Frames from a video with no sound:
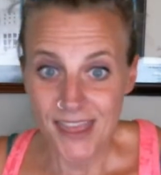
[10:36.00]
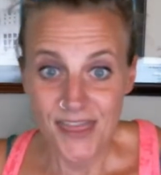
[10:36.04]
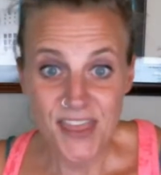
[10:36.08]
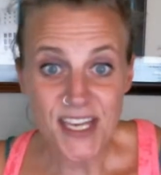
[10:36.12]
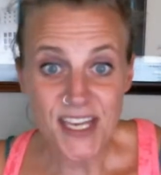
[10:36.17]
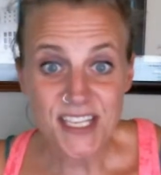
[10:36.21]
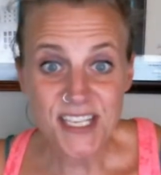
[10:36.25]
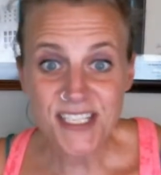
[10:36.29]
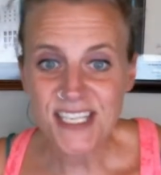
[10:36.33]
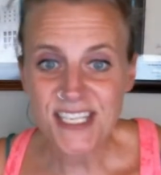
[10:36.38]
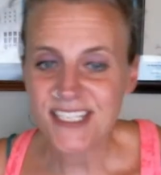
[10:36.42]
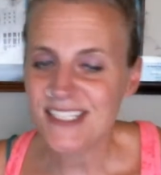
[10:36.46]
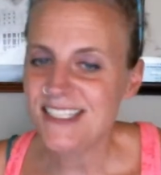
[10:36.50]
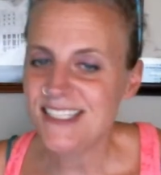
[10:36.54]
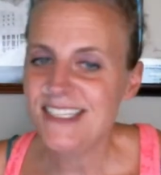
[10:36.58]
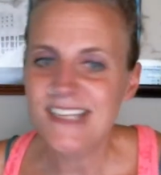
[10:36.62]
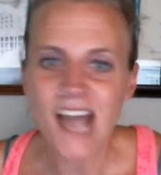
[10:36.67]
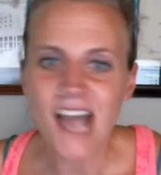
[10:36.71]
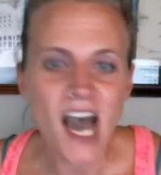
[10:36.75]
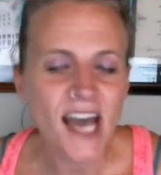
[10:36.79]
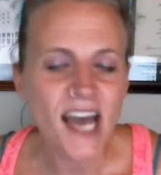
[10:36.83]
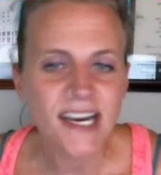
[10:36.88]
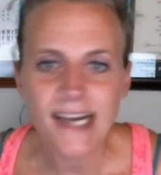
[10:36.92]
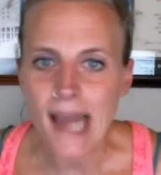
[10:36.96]
This is
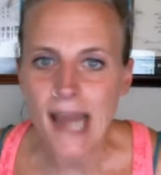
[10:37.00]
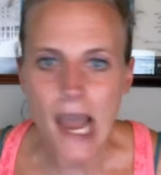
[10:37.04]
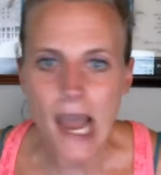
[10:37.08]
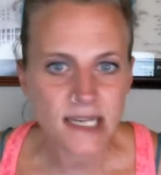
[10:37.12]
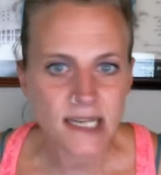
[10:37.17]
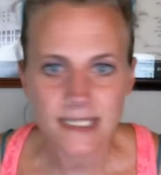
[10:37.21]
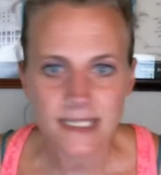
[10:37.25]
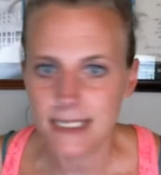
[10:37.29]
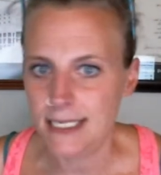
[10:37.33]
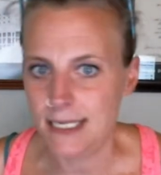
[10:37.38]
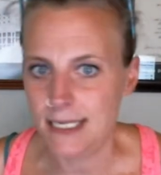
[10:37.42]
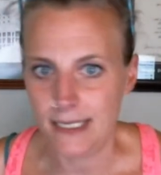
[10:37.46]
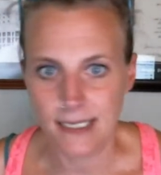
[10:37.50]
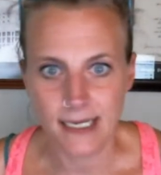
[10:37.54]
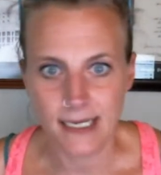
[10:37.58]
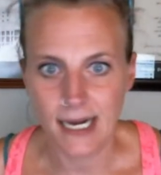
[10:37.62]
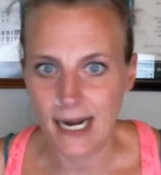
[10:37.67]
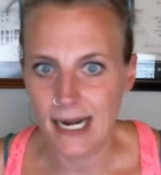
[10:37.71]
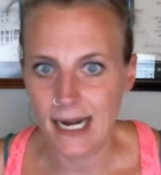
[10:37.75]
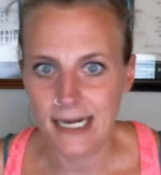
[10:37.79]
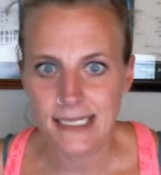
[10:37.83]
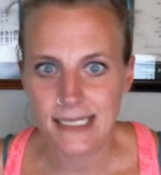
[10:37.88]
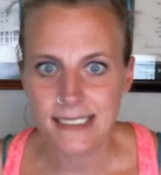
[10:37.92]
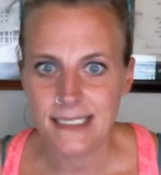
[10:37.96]
not an accident,
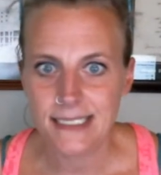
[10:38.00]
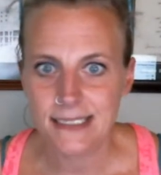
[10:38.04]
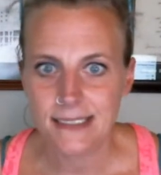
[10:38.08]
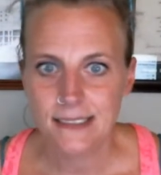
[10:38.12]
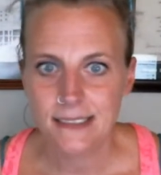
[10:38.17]
guys.